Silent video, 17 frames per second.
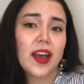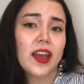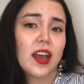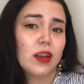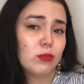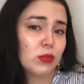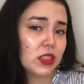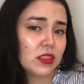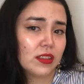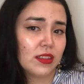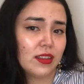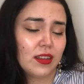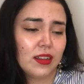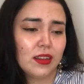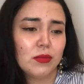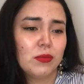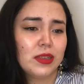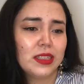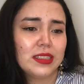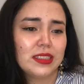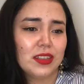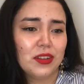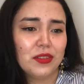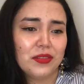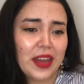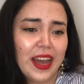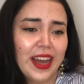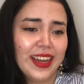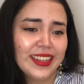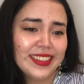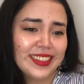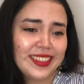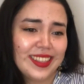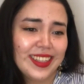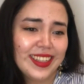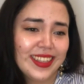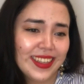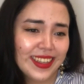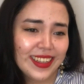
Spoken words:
that. I'm just gonna love myself as